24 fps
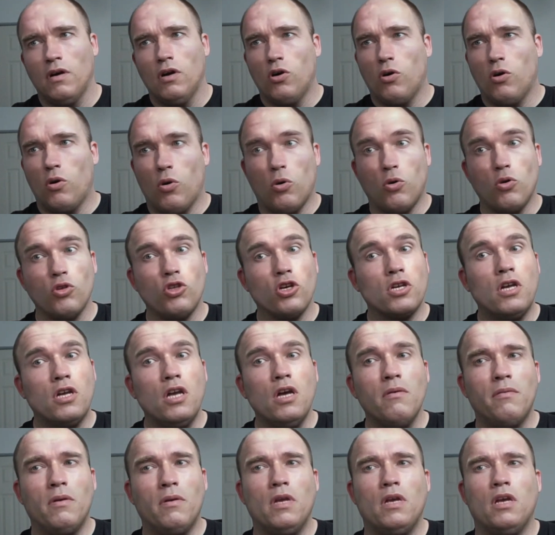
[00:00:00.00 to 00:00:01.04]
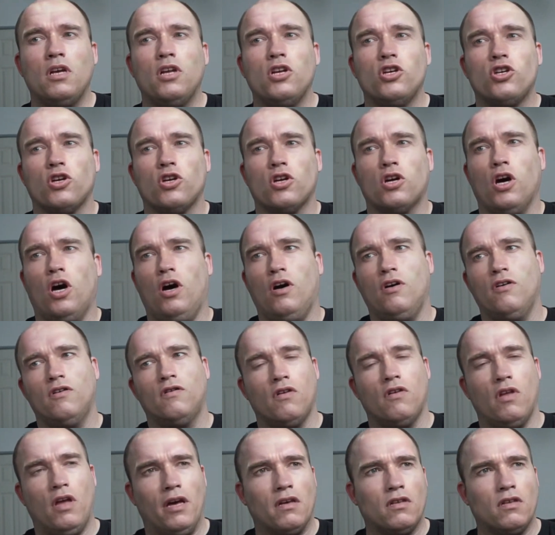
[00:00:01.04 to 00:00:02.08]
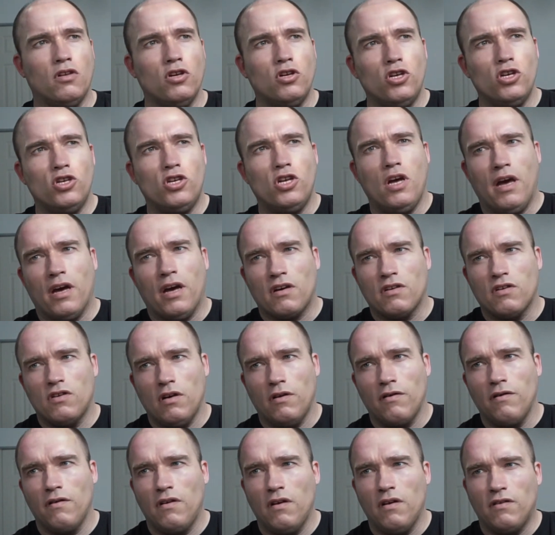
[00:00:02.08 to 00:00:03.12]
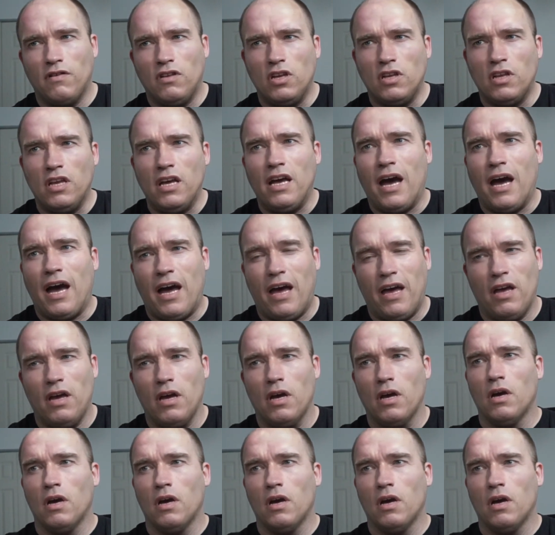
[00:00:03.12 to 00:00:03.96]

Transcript: older Kingpin edition cards like the GTX 750 Ti,